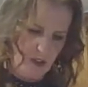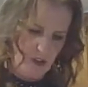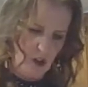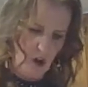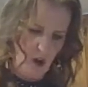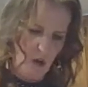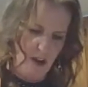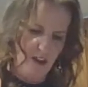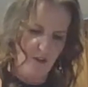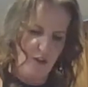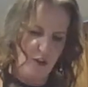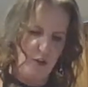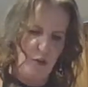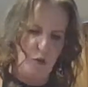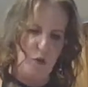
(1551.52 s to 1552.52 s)
so if
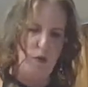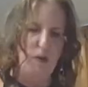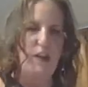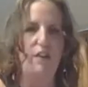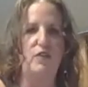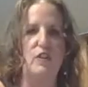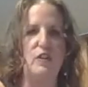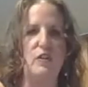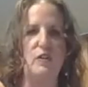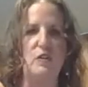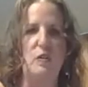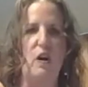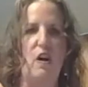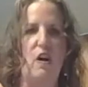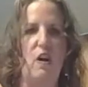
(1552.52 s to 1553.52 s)

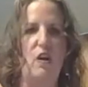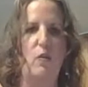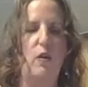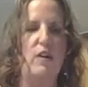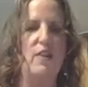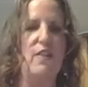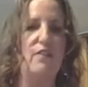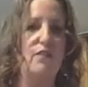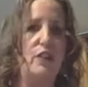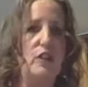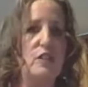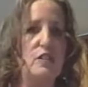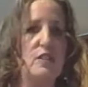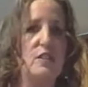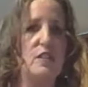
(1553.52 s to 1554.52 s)
you are one of the
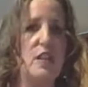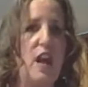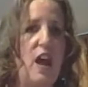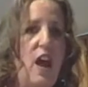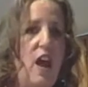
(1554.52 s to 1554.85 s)
first